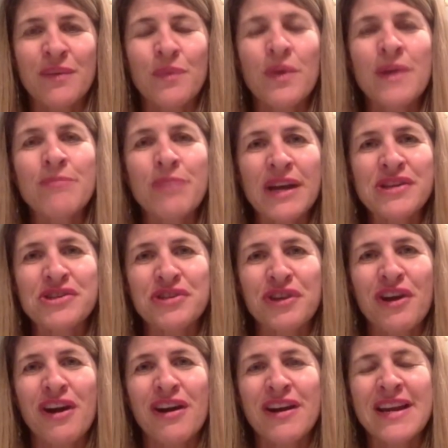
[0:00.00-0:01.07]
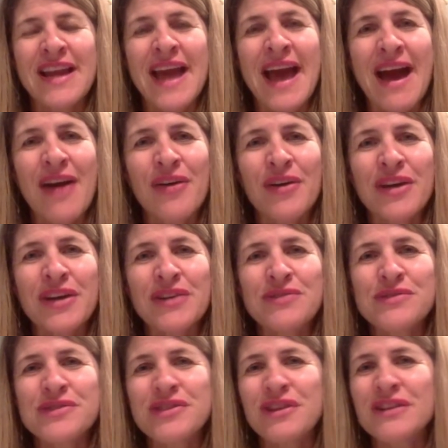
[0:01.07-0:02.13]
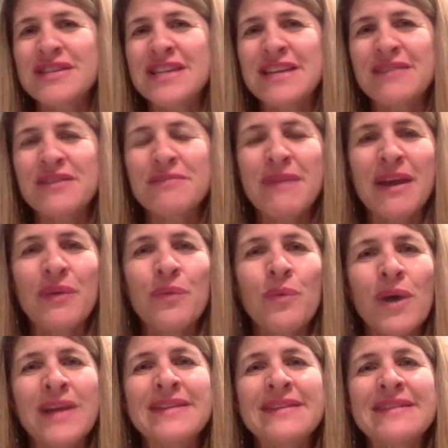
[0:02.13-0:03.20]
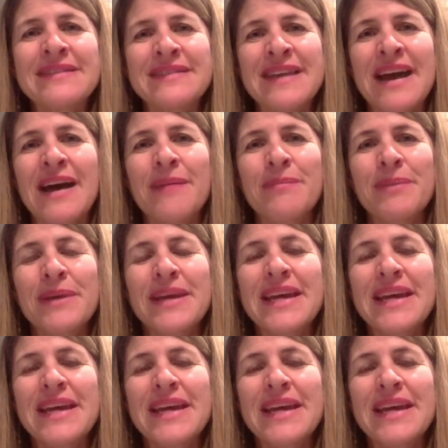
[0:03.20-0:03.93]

what breaks your heart, and how can you start to even make one step